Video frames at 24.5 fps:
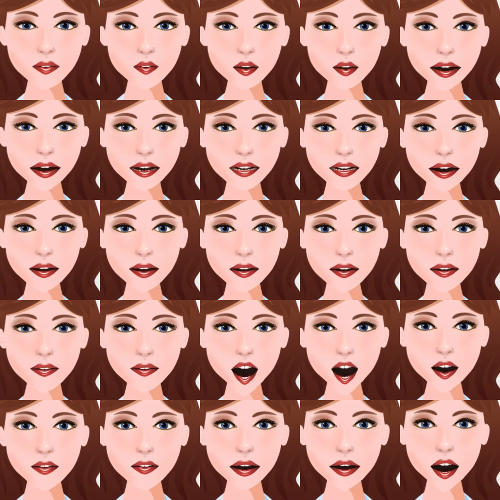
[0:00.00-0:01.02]
Thompson was
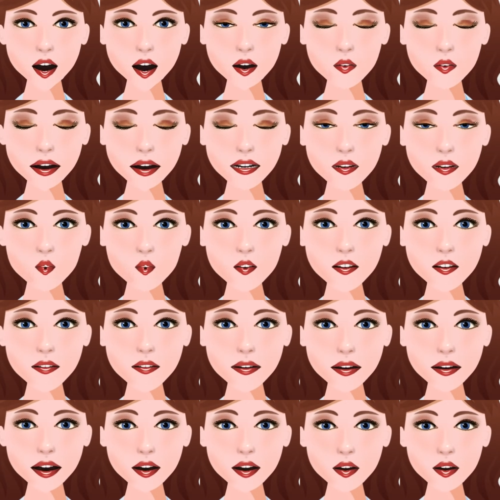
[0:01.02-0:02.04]
born in Rochester,
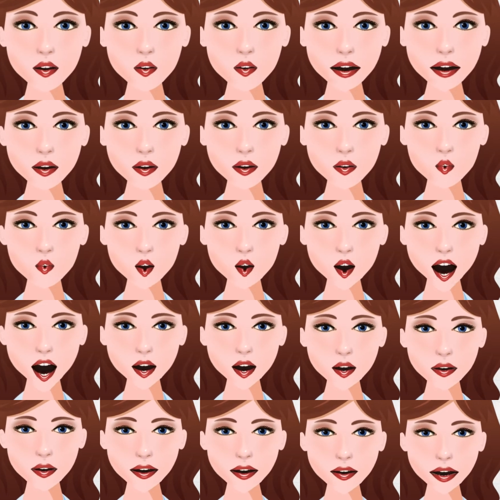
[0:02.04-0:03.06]
Minnesota to
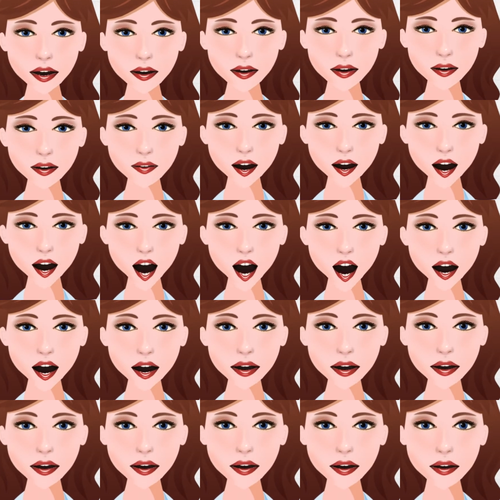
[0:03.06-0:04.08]
Barbara and
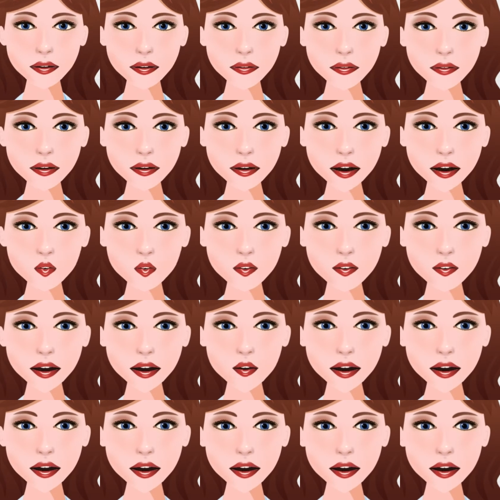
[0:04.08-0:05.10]
Born Barry, a
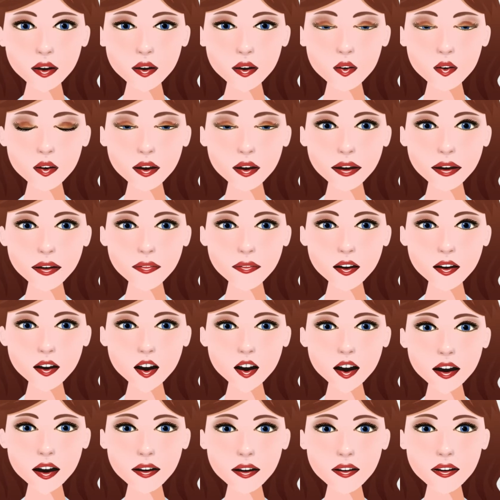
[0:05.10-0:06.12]
singer and musician,
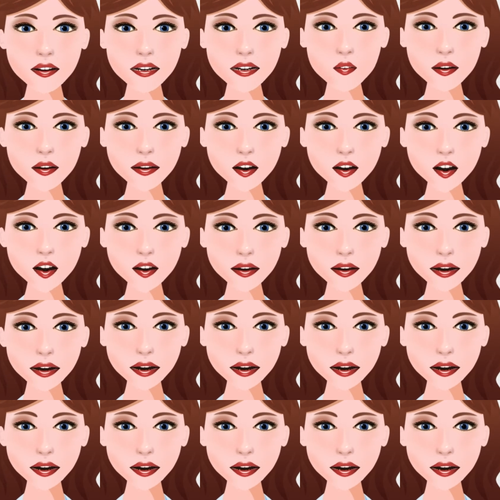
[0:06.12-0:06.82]
and Clifford L.